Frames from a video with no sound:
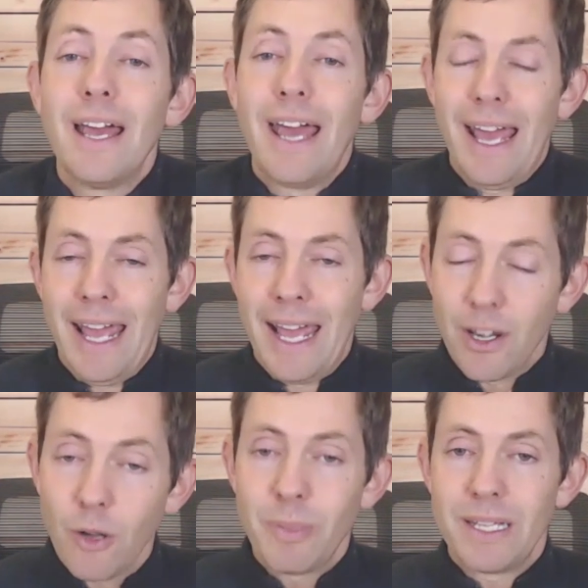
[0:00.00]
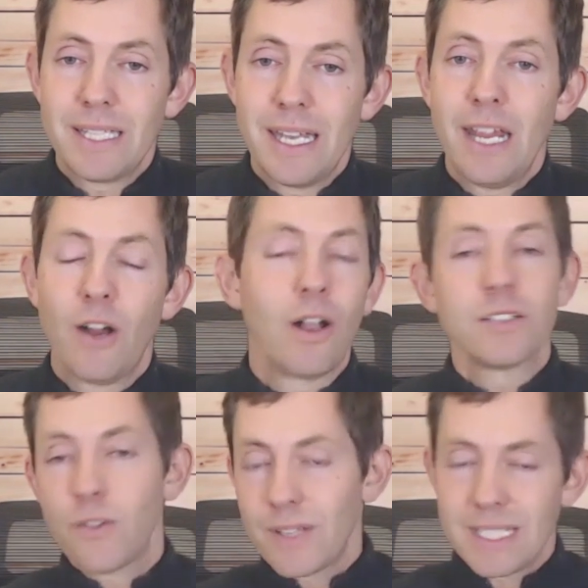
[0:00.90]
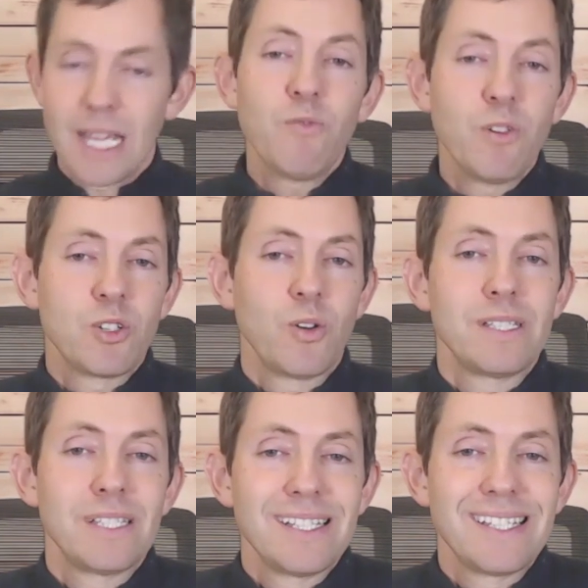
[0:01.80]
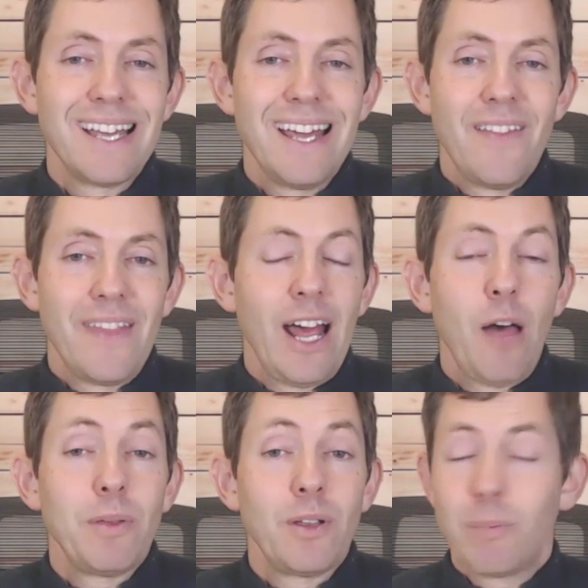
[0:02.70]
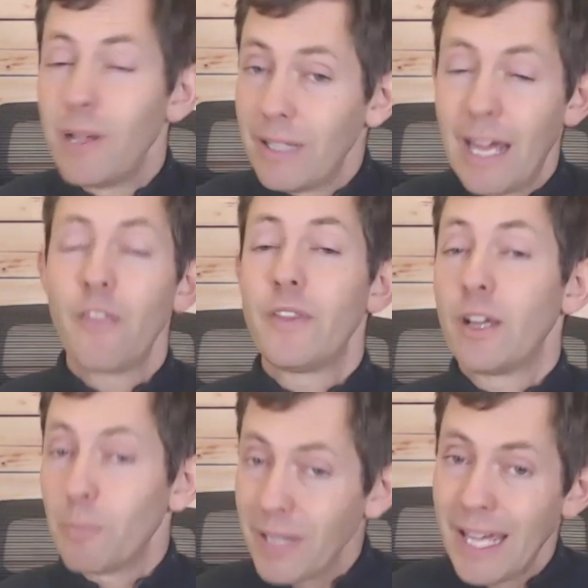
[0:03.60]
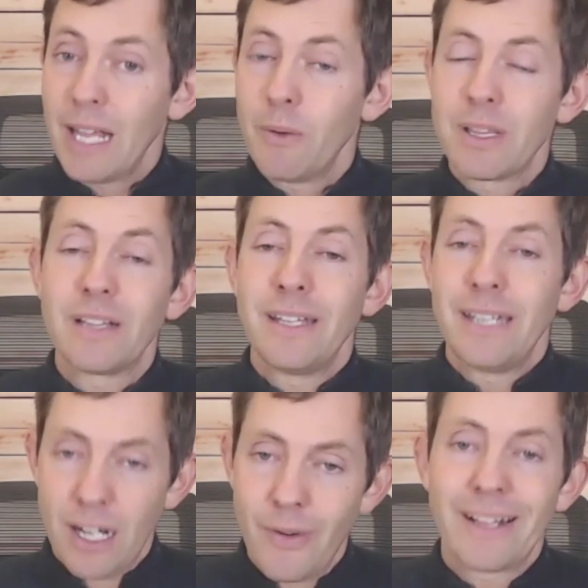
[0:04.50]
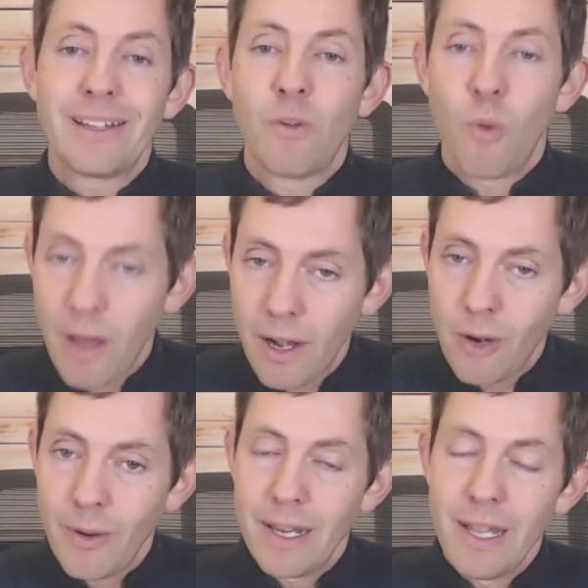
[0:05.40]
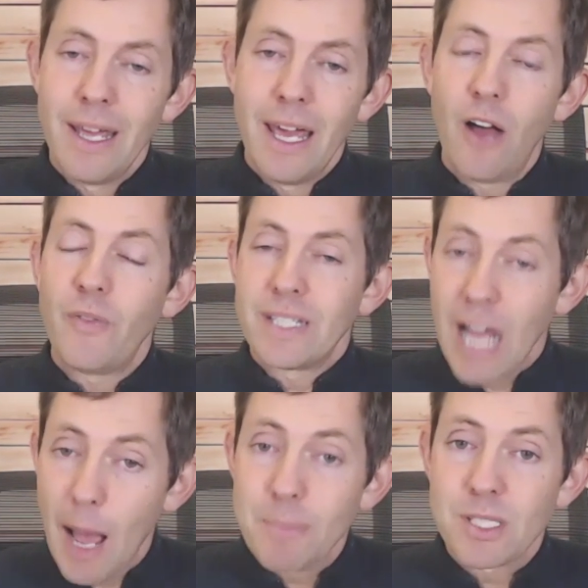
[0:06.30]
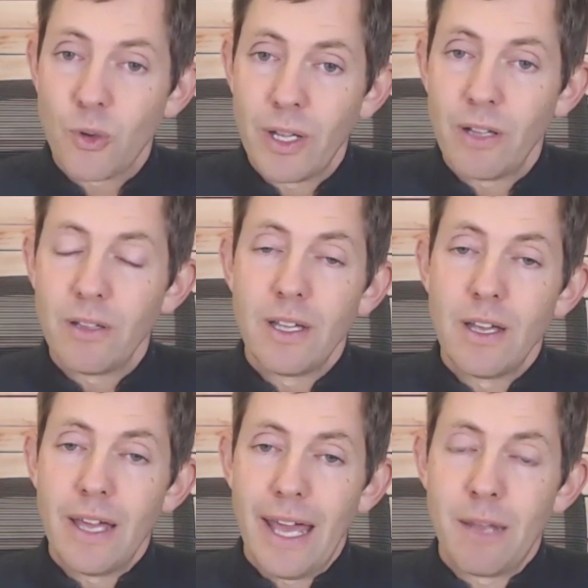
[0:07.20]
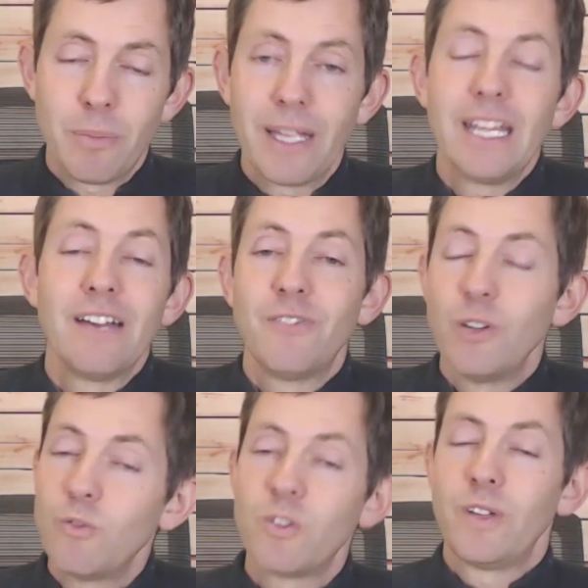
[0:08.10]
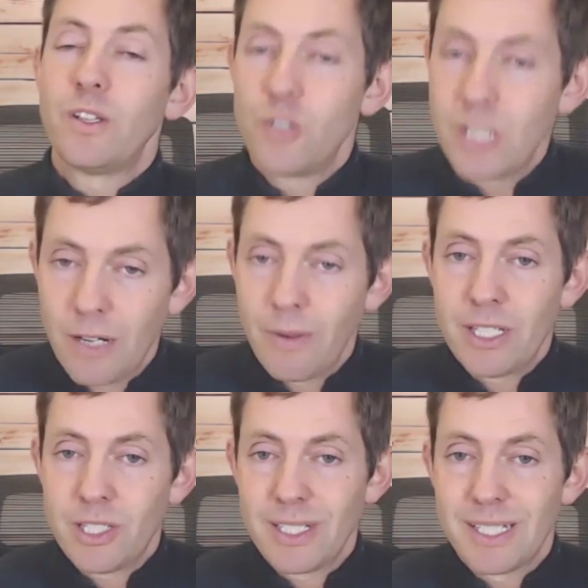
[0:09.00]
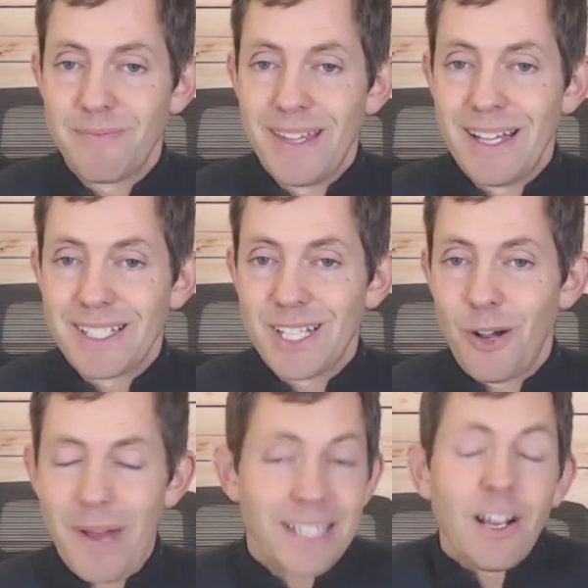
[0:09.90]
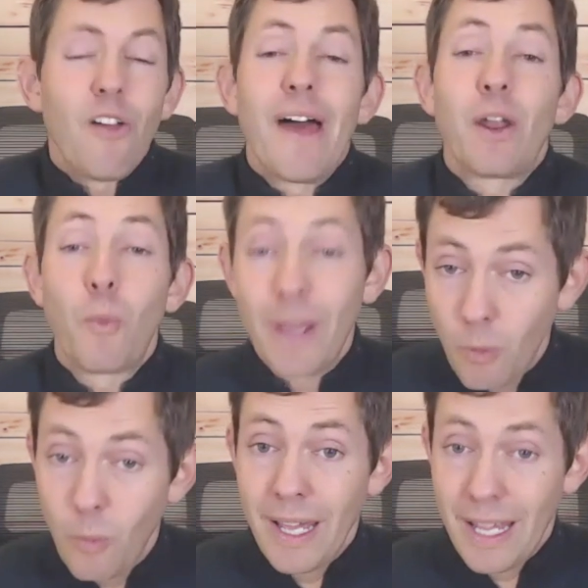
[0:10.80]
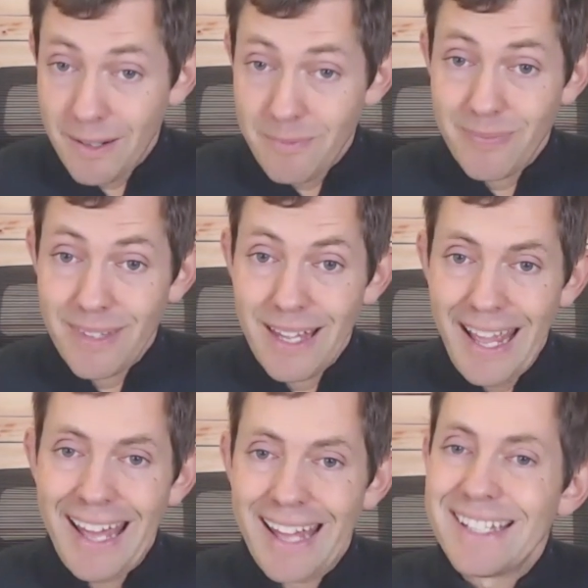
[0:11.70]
and obesity are also the same food choices that help you to build a healthier planet with clean air and clean water and healthy topsoil and plenty of food for future generations. So I'd call that a win-win. And